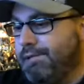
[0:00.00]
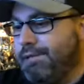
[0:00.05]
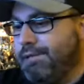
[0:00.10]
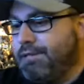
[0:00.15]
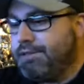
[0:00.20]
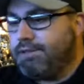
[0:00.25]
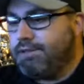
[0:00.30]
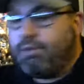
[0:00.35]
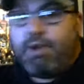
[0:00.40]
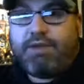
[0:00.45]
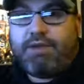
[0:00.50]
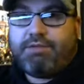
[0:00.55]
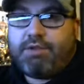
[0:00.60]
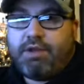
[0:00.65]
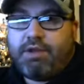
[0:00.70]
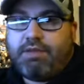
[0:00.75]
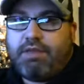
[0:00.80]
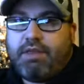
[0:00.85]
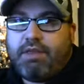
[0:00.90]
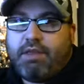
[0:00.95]
since we haven't
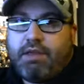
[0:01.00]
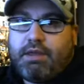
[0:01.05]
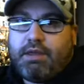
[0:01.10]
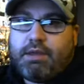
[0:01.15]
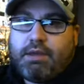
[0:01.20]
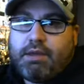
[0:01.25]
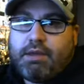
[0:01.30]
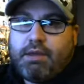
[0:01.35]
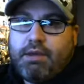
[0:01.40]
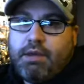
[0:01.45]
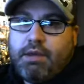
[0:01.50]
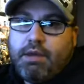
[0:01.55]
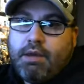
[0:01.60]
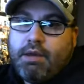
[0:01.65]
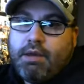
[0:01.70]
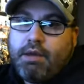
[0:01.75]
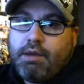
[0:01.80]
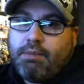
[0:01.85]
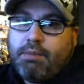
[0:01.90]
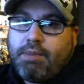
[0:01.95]
done the
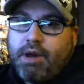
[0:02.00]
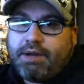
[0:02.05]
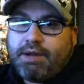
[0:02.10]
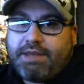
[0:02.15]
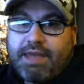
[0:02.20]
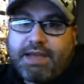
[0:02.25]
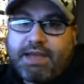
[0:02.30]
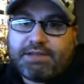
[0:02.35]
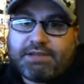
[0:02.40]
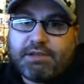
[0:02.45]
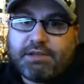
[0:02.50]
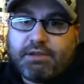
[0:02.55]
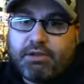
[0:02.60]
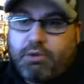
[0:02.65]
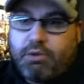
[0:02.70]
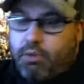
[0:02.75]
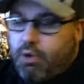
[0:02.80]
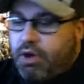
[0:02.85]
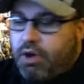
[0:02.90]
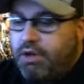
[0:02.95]
podcast in a
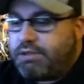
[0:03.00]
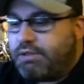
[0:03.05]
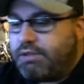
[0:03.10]
little while.